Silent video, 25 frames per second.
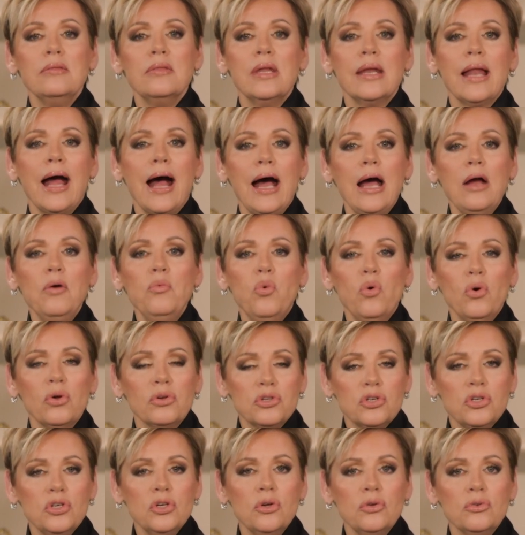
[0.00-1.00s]
then I
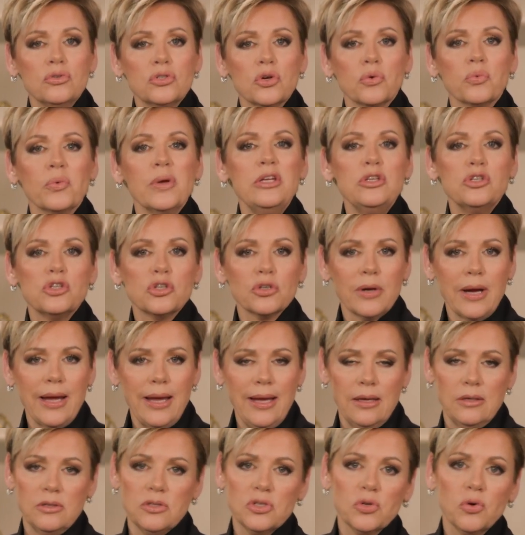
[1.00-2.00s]
want you to reach your
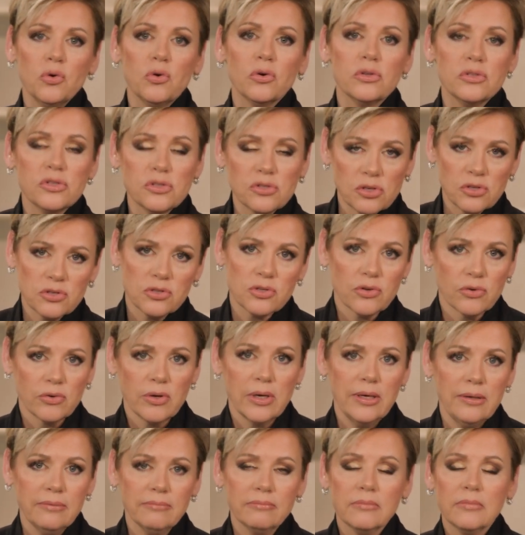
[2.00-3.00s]
hand towards the
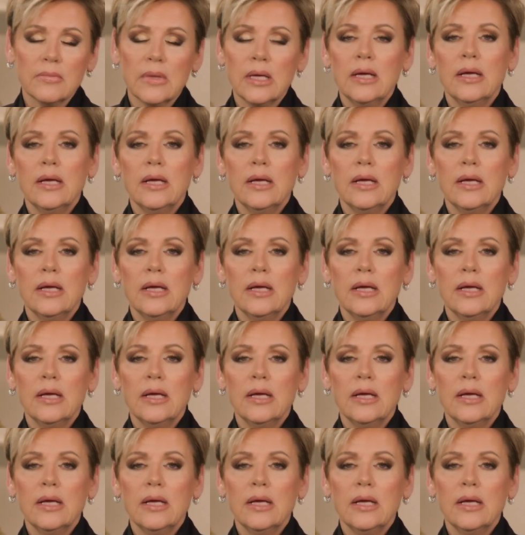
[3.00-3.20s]
screen.